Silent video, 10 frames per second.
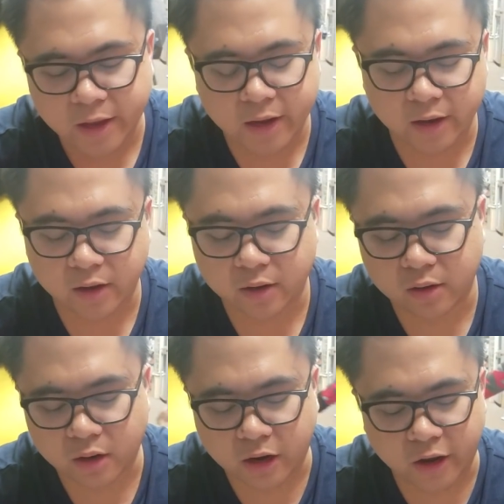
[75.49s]

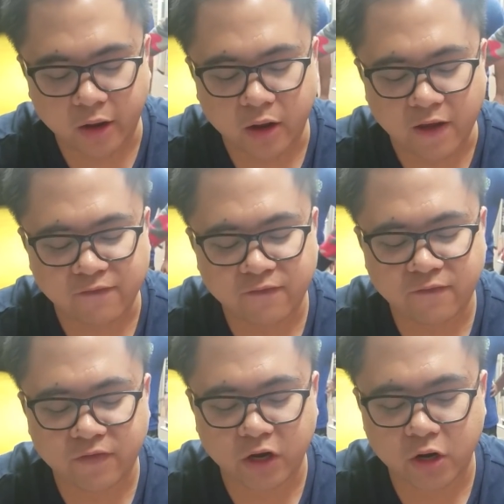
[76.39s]
And uh, I
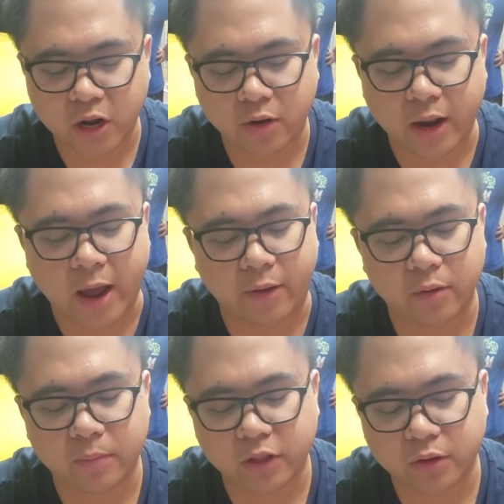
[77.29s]
figured out how to
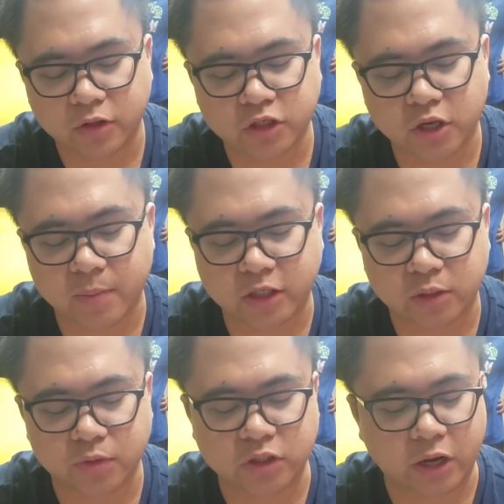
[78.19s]
beat the OTT
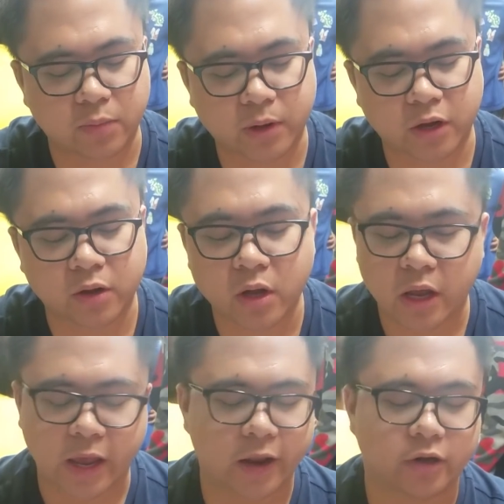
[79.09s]
matchup with Shadow Pal,
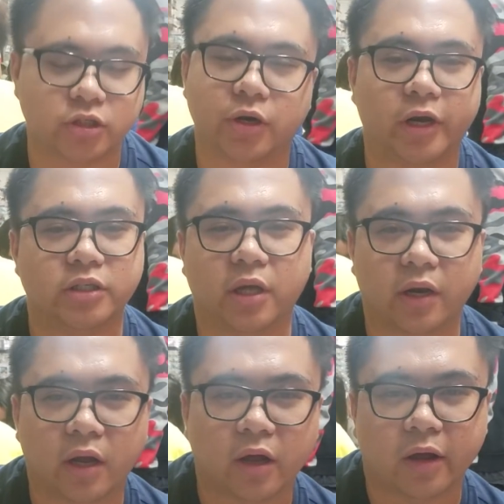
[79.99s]
and I'll show you guys how
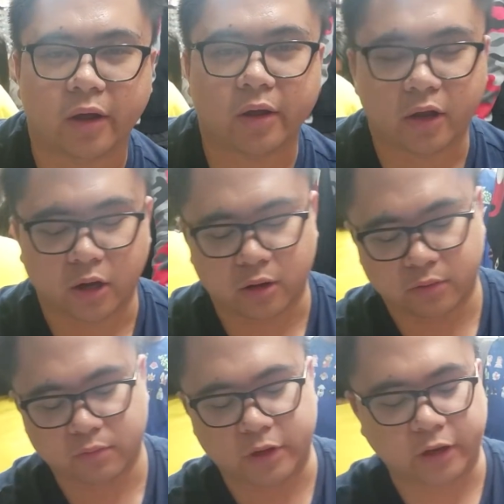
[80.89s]
to, uh, uh,
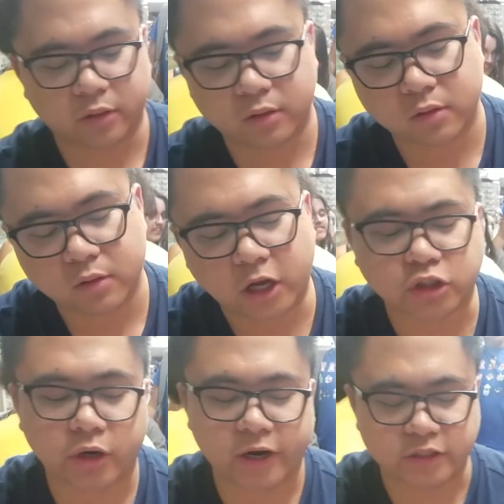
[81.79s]
like, I'll
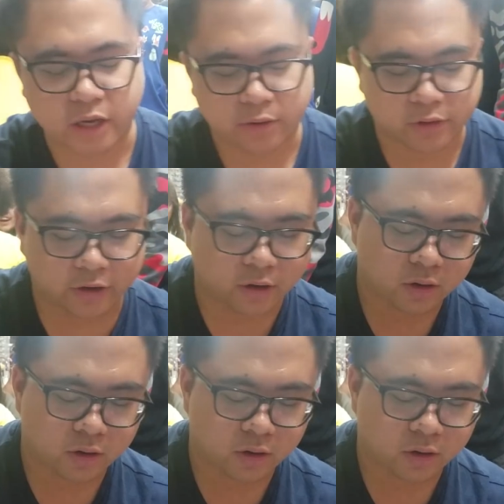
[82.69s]
show you guys stuff later.